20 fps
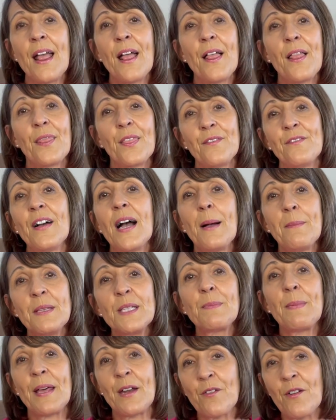The
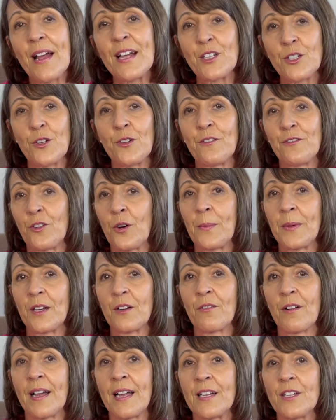Farmer's Better A2
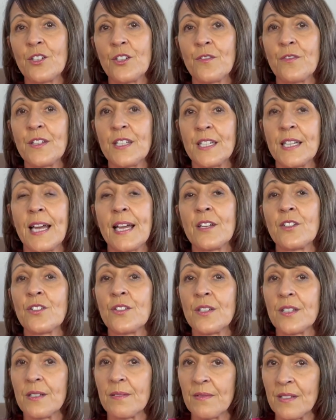formula range for
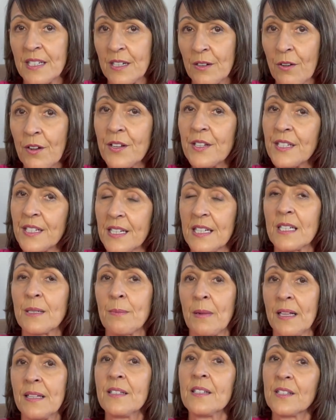stages 0 to 6
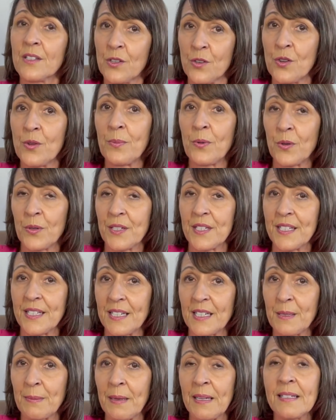months, the newborn to
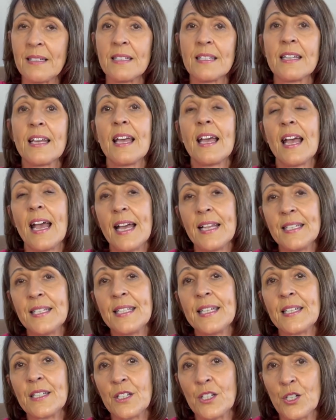6 months, and
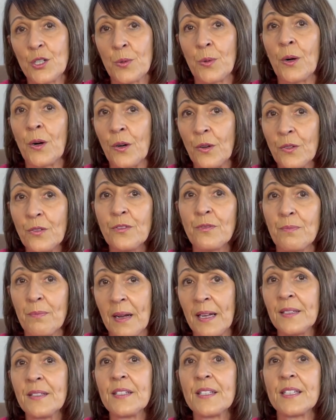6 to 12
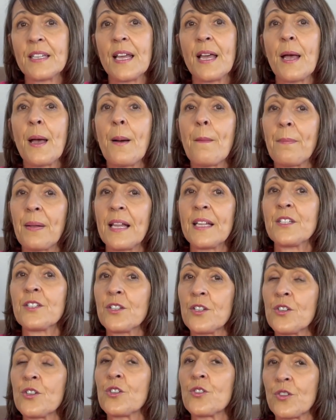months, plus
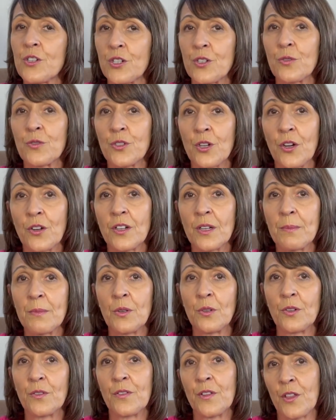the nutritional toddler
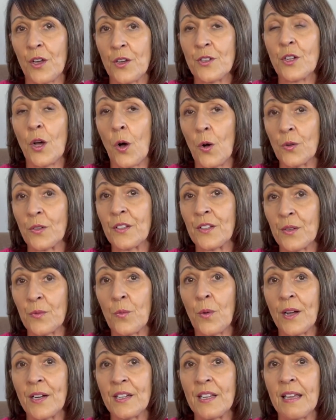milk for those older than
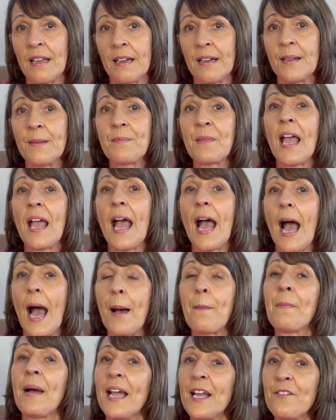1 year,
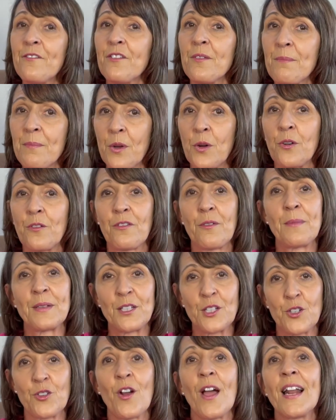are made from milk from
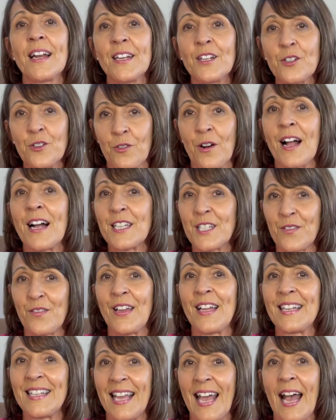Australian
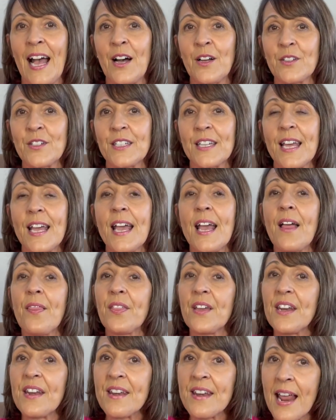grass-fed cows
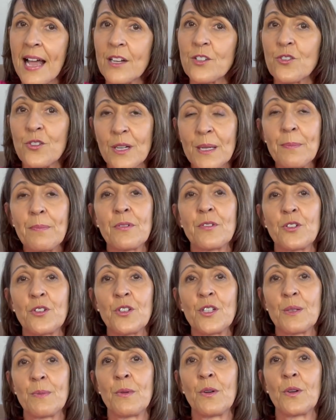that naturally
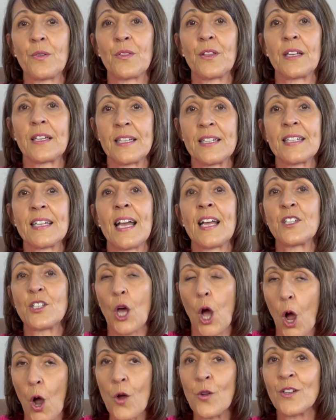produce milk that contains
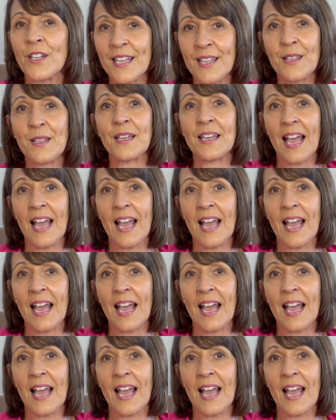only the